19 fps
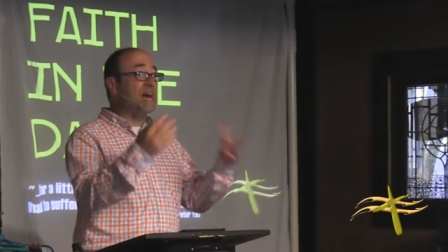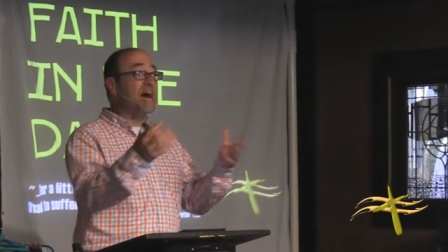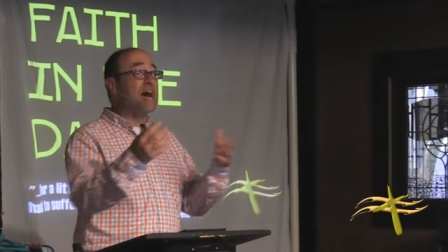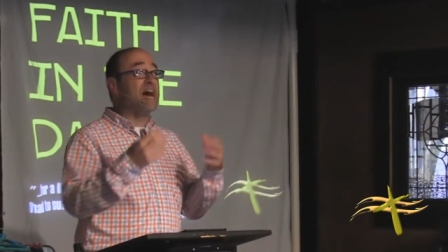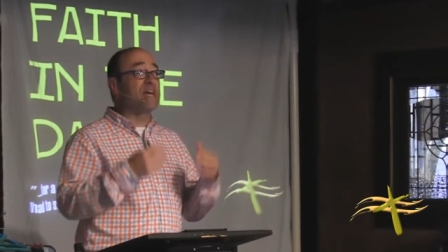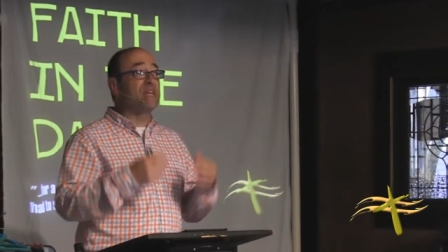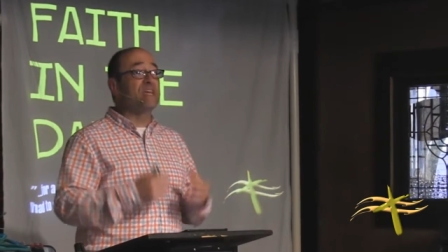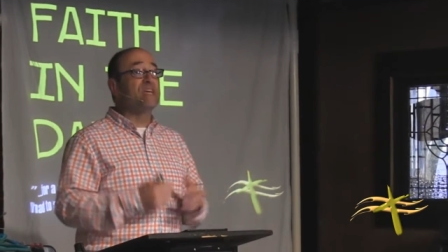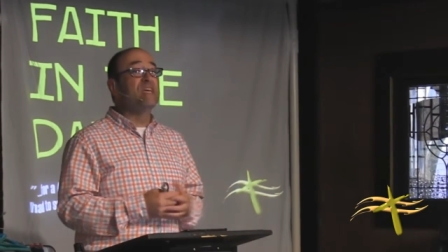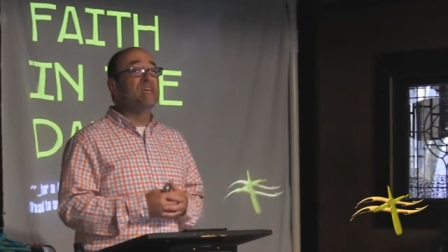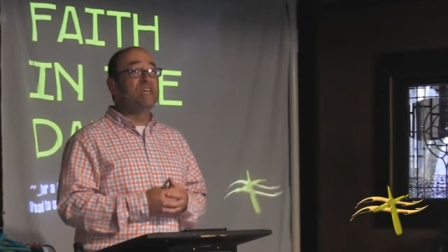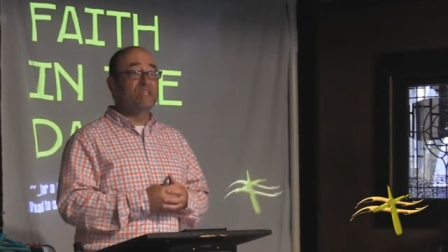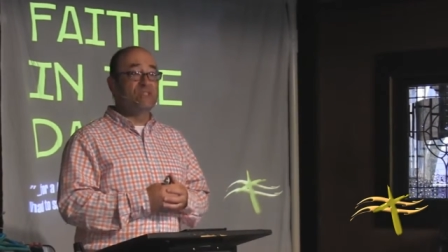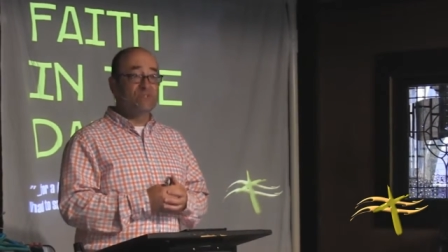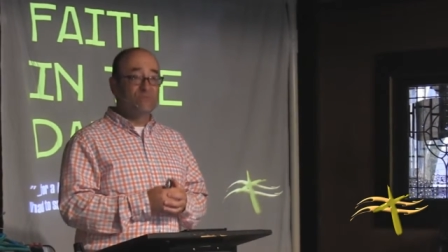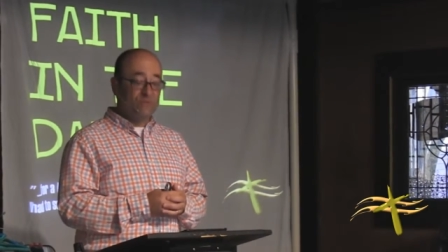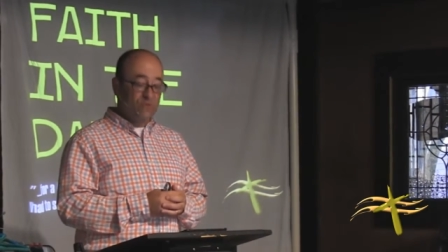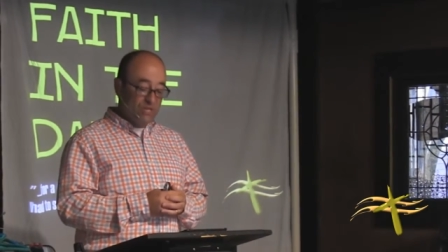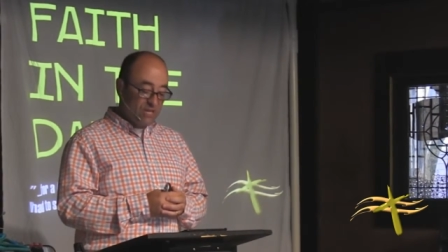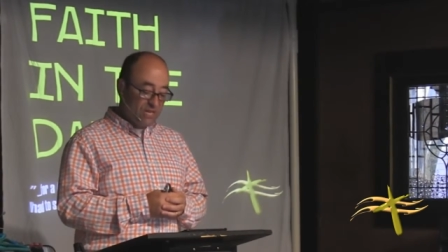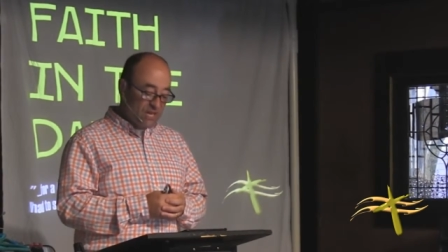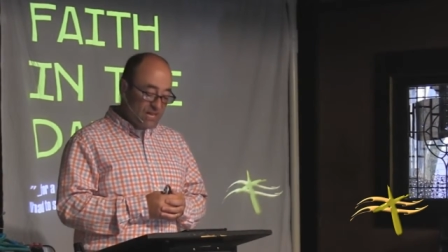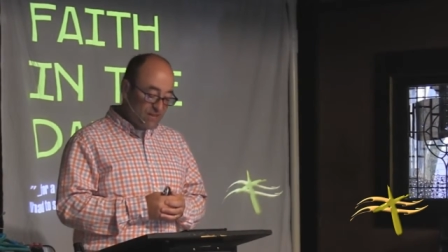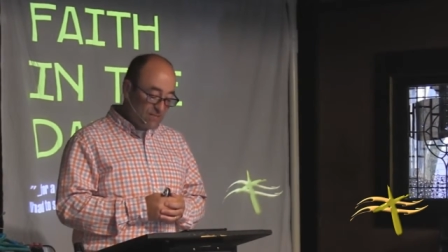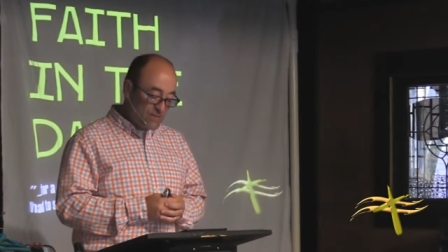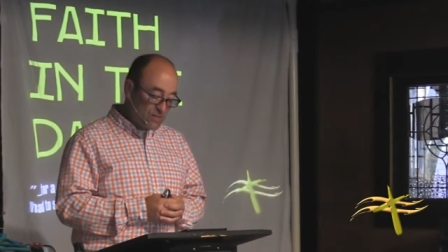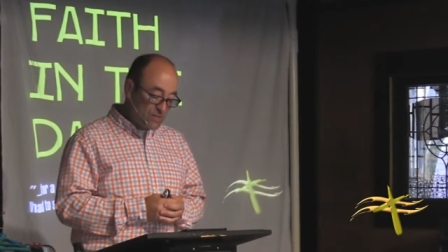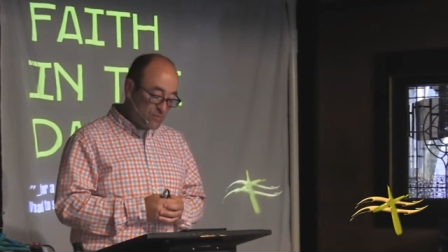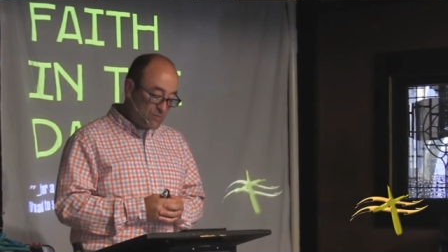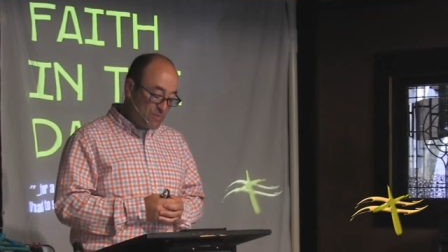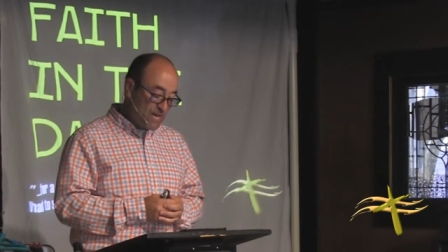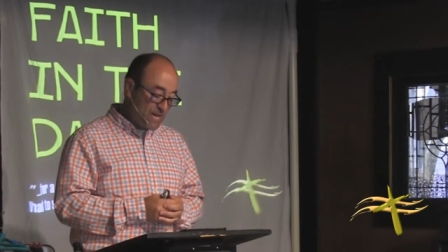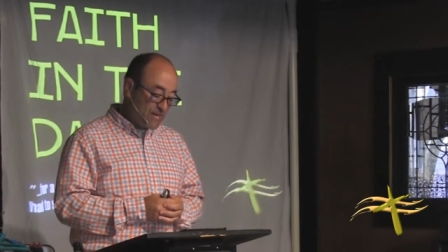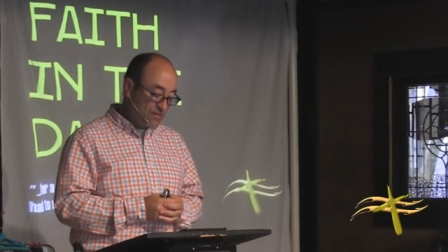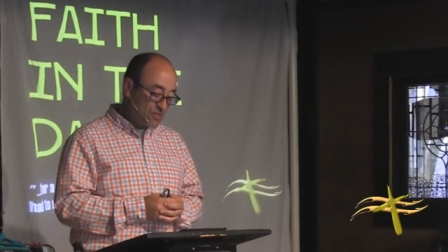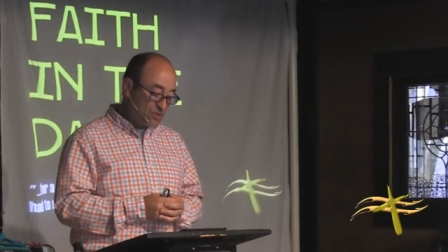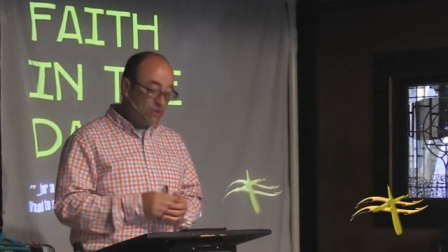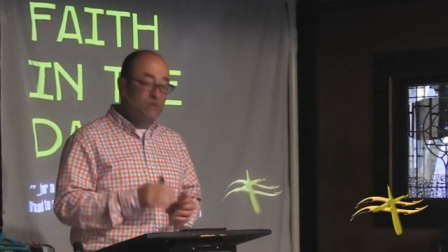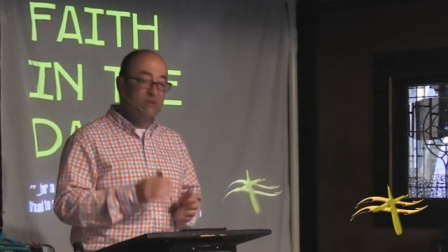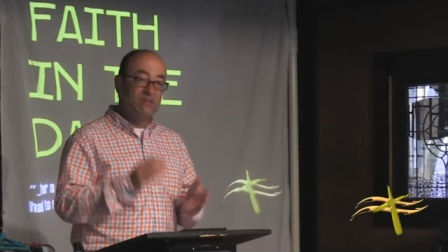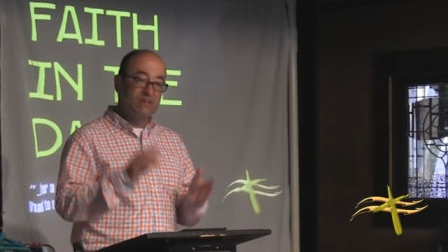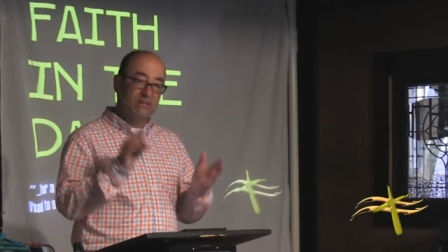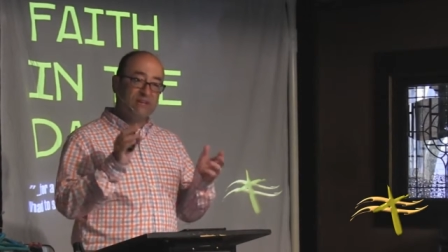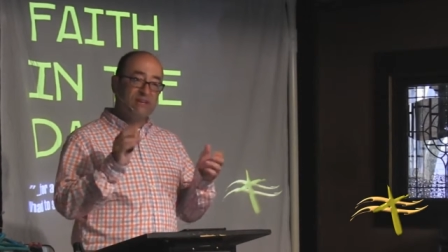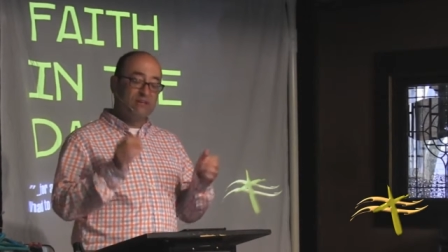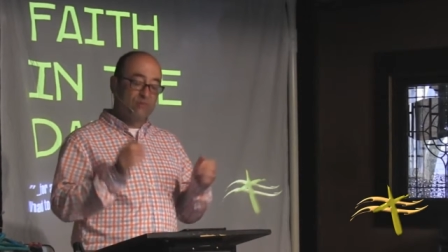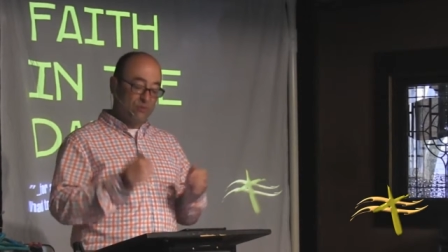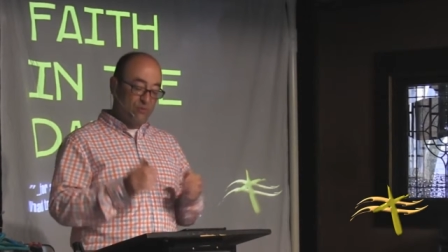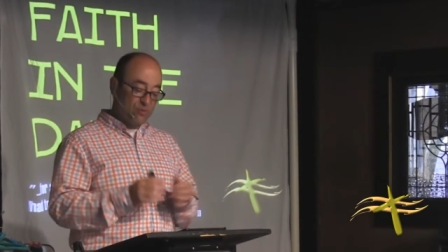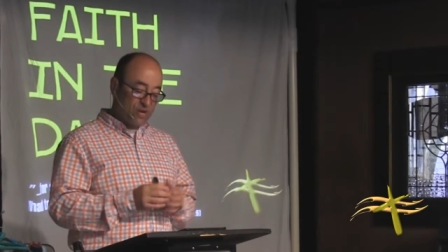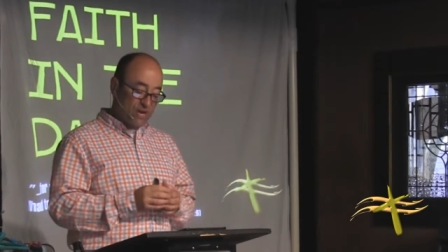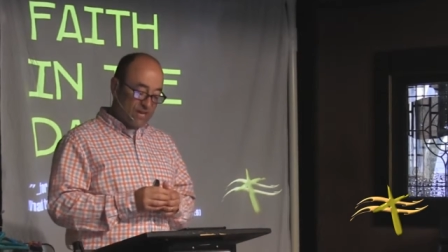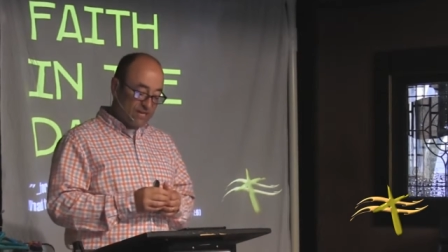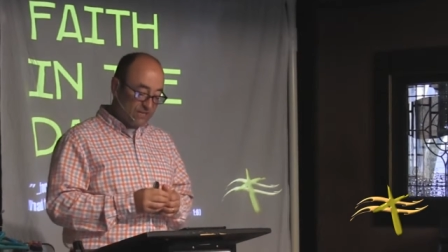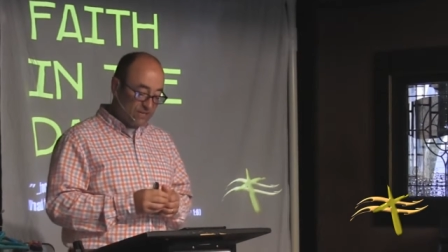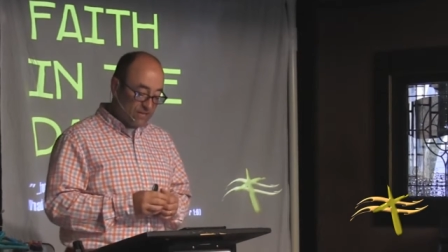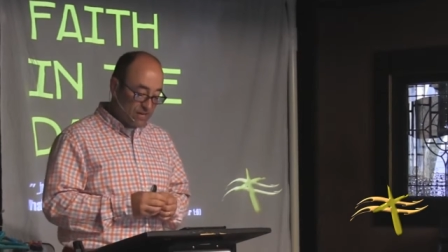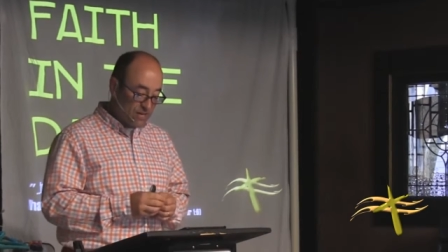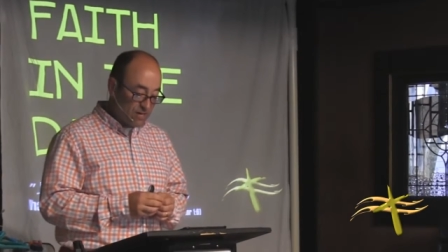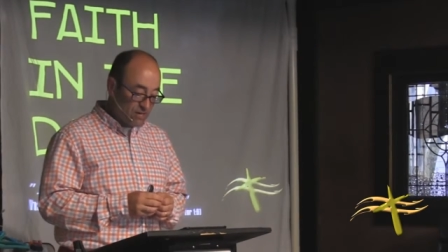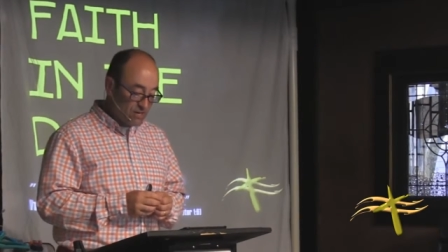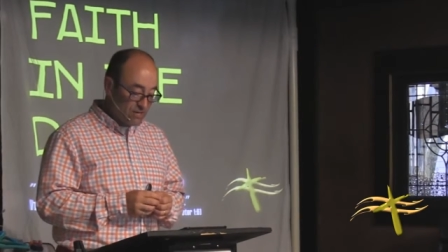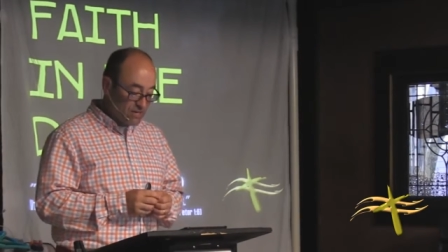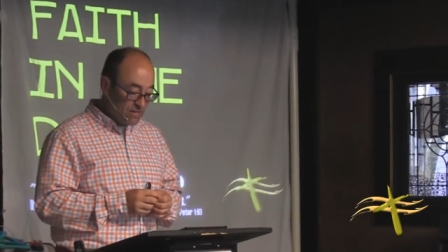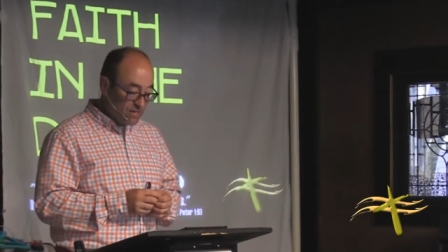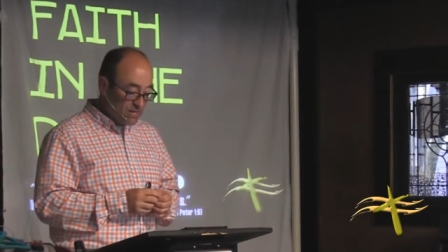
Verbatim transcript: God is freely giving to me. So, got another prize there.